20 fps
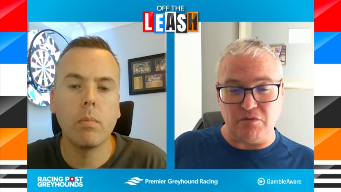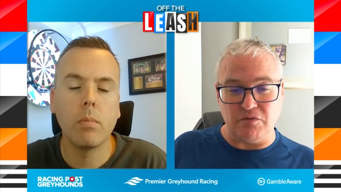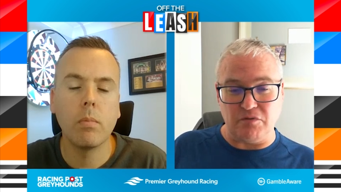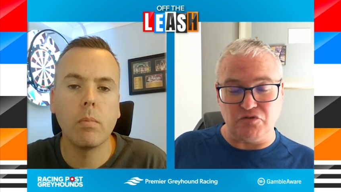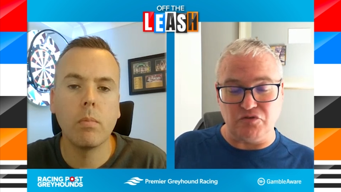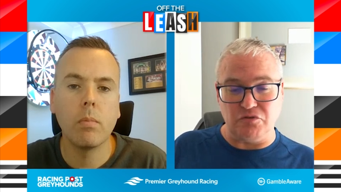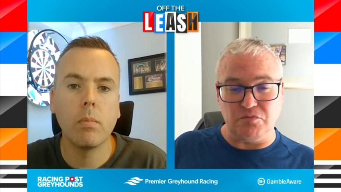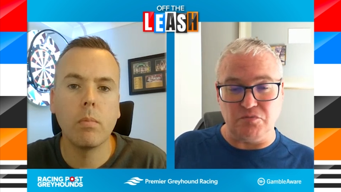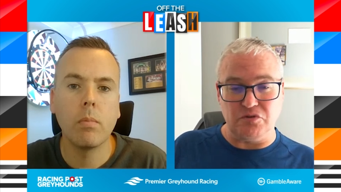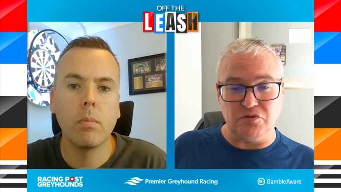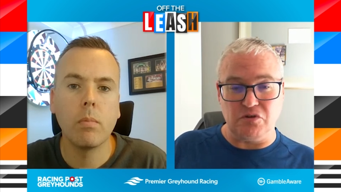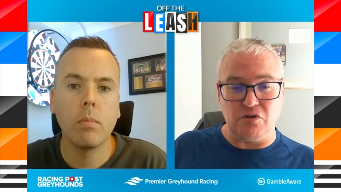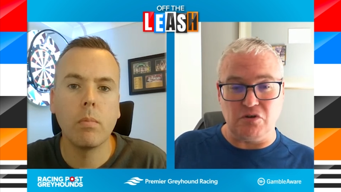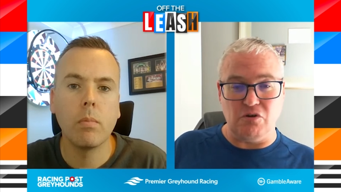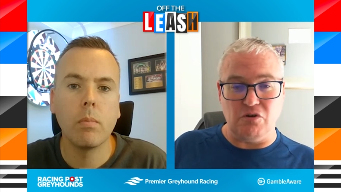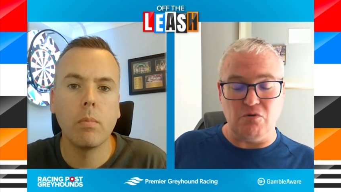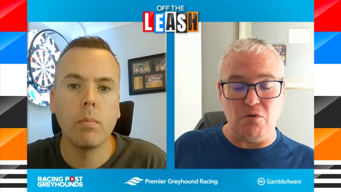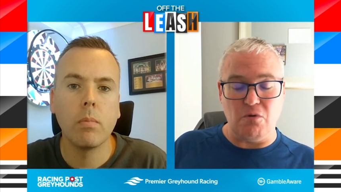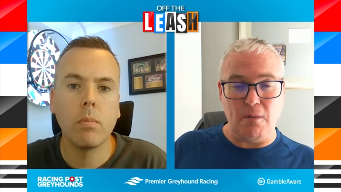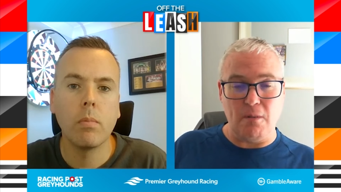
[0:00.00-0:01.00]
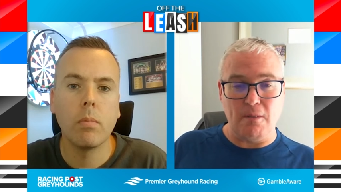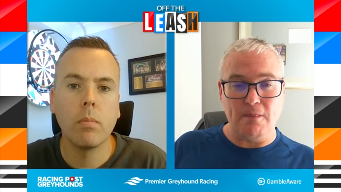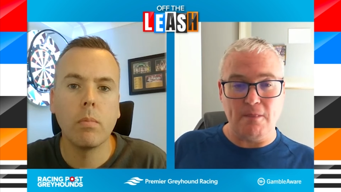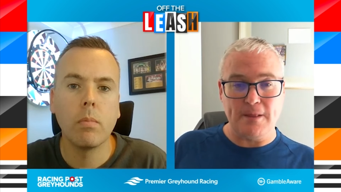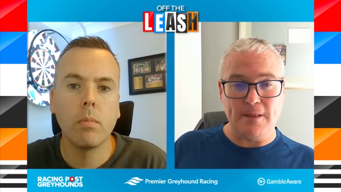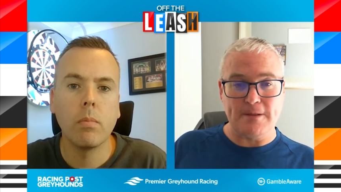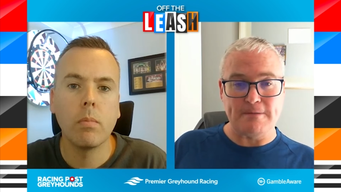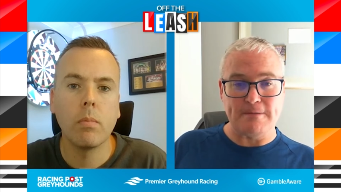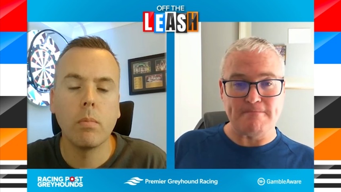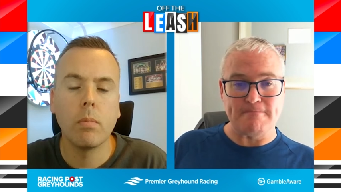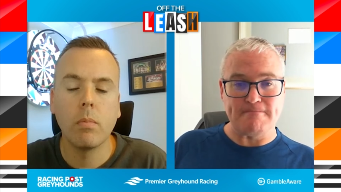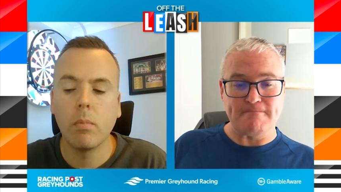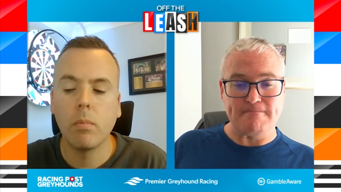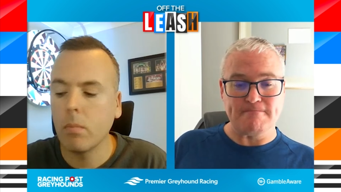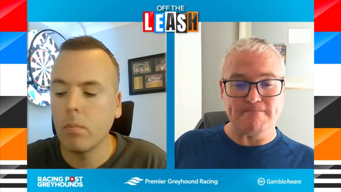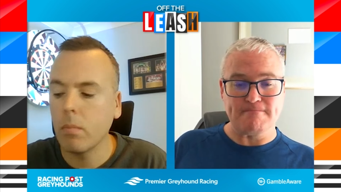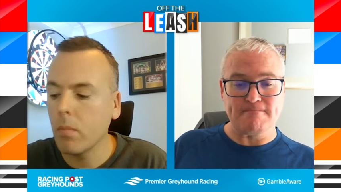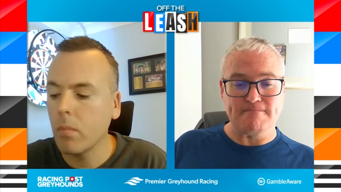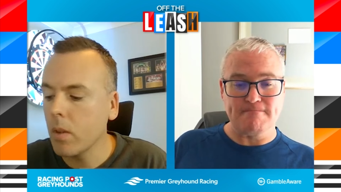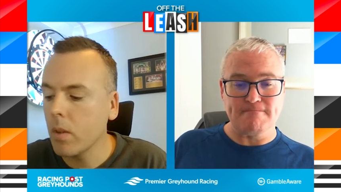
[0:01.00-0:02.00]
Speaker 1: be with Droopy's
Speaker 2: Clue.
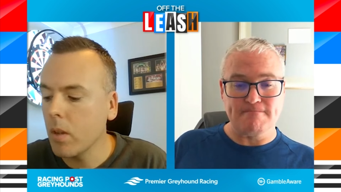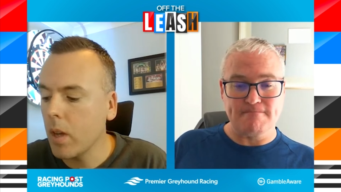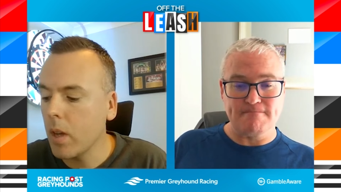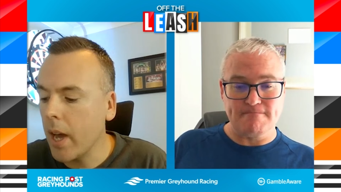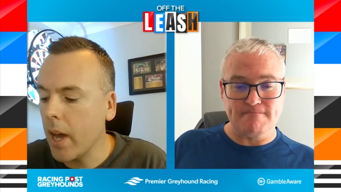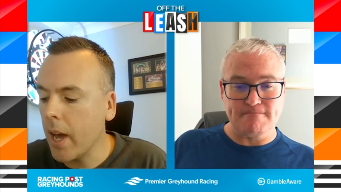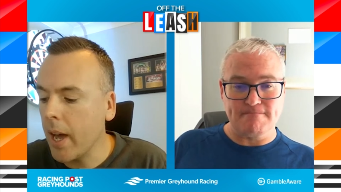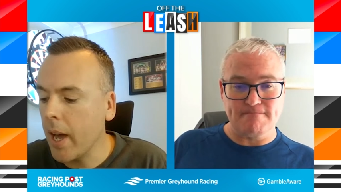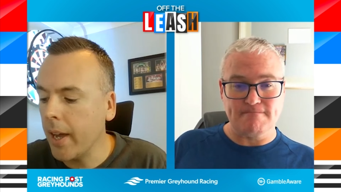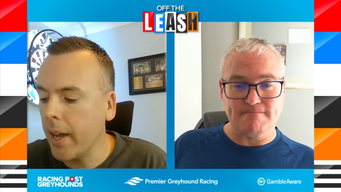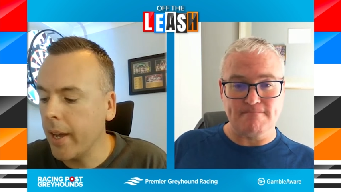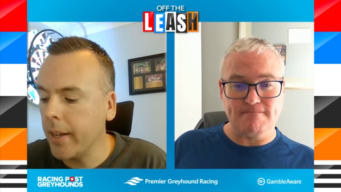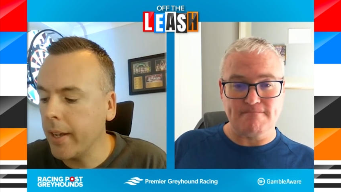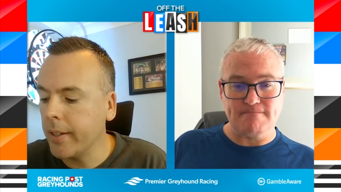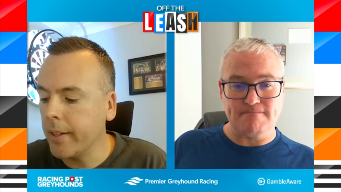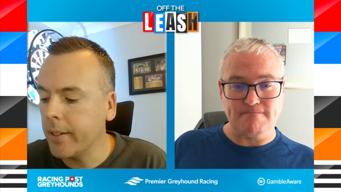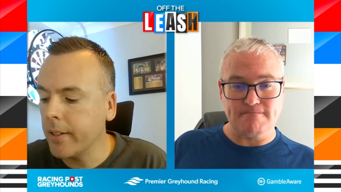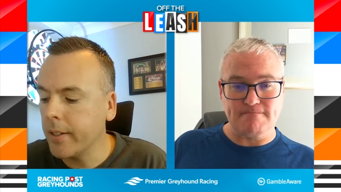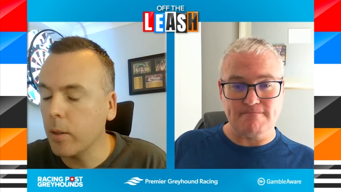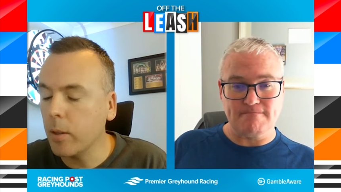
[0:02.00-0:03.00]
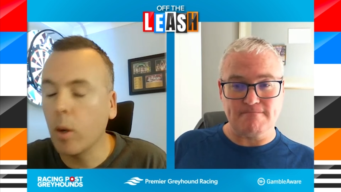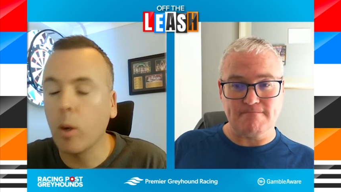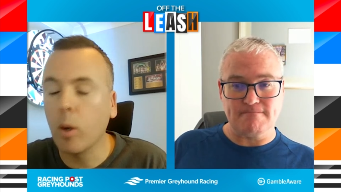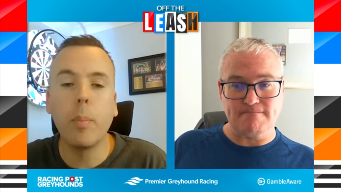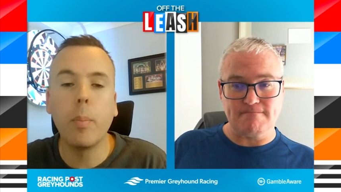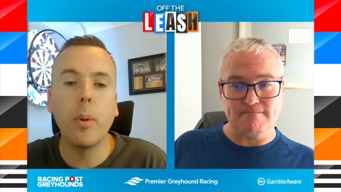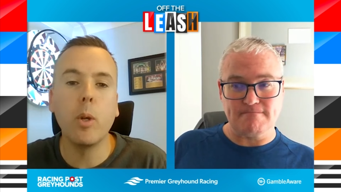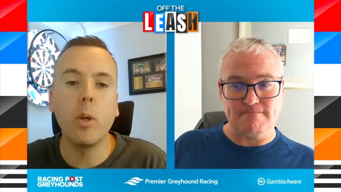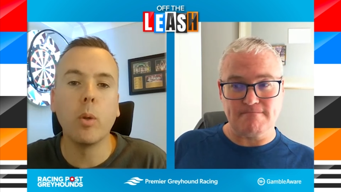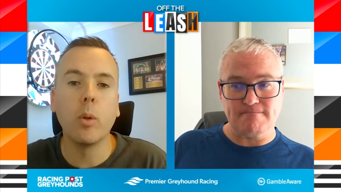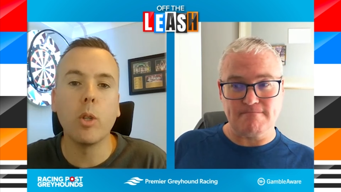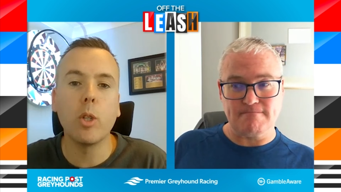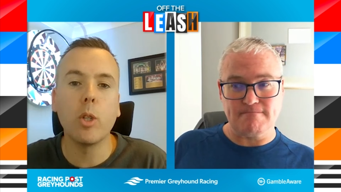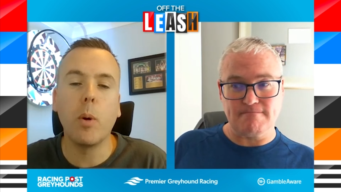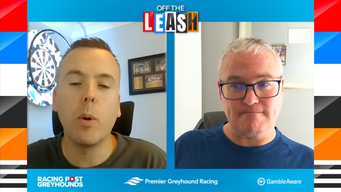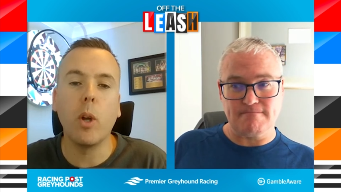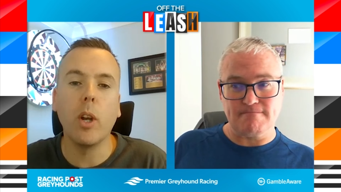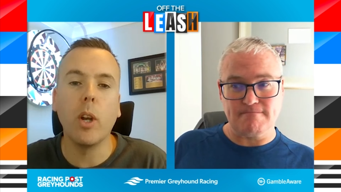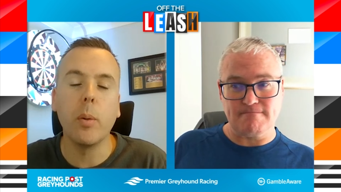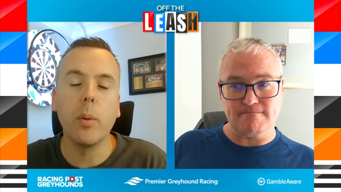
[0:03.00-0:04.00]
And I'm going to put you on the
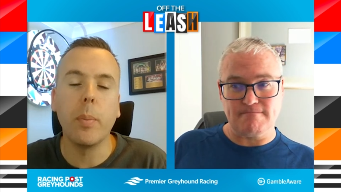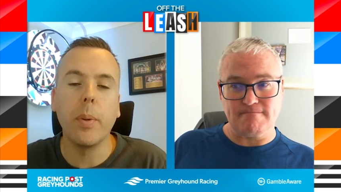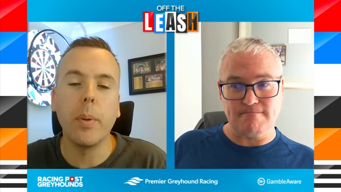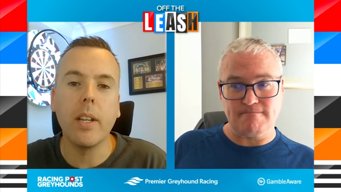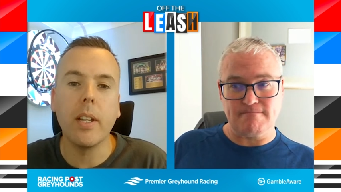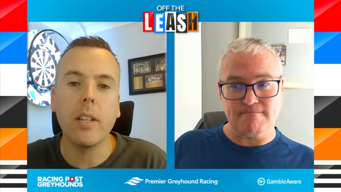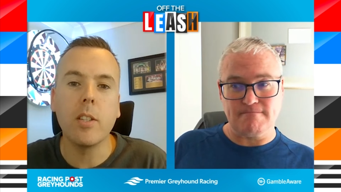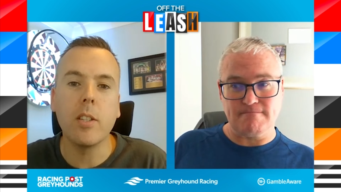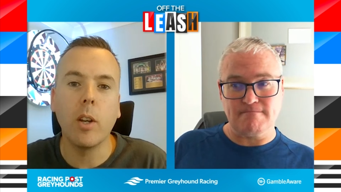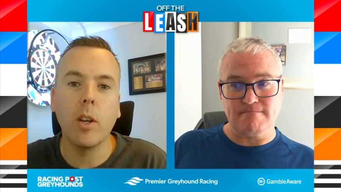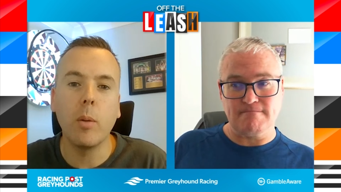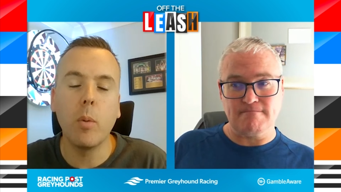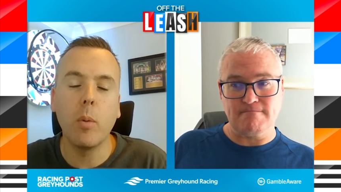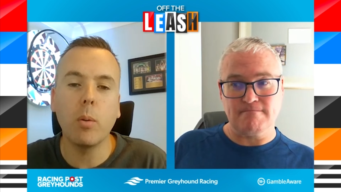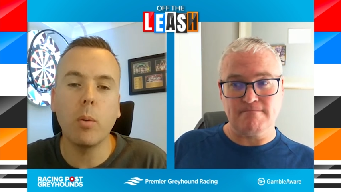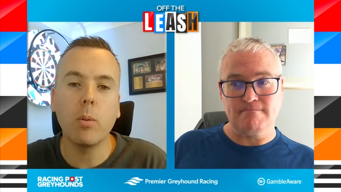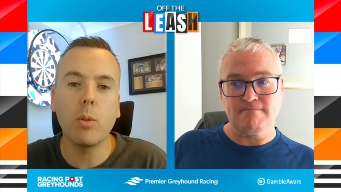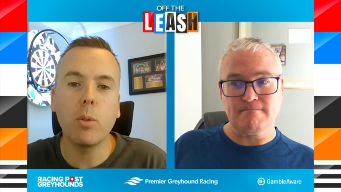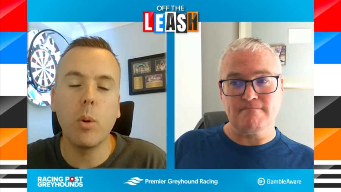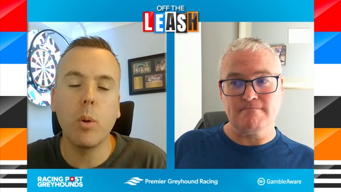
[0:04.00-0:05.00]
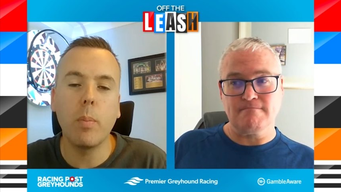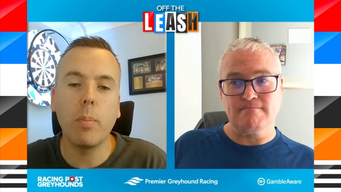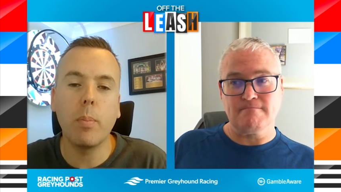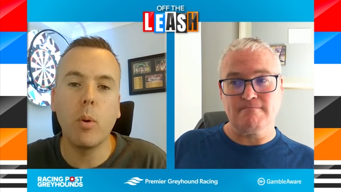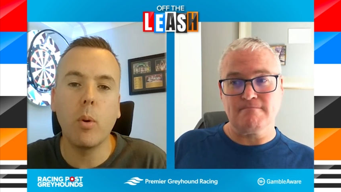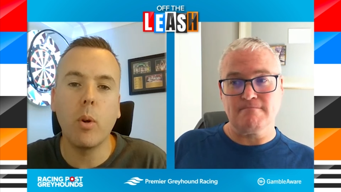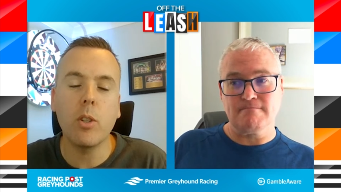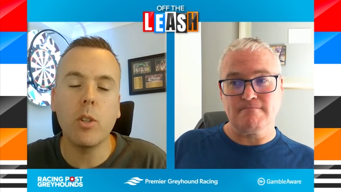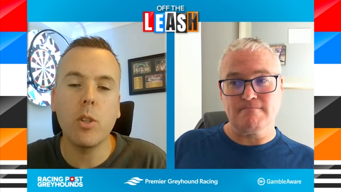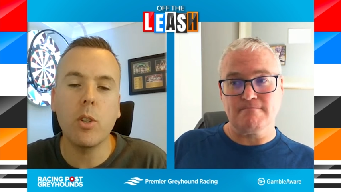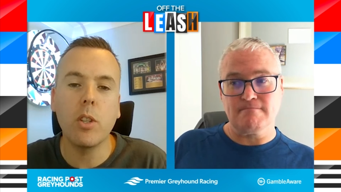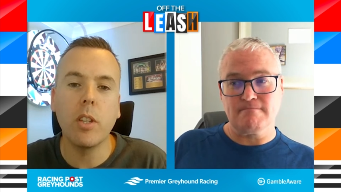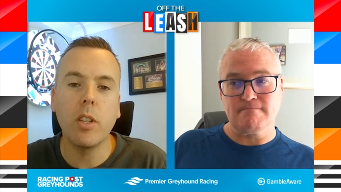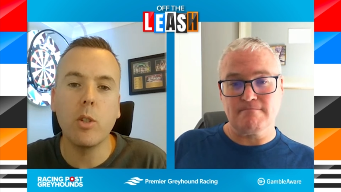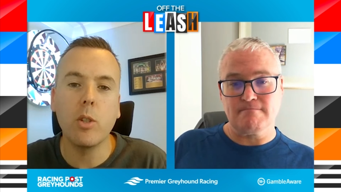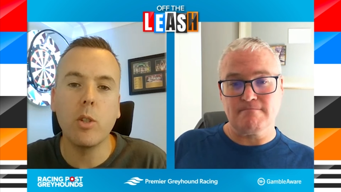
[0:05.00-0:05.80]
spot a little bit here, Tony. What sort of price do you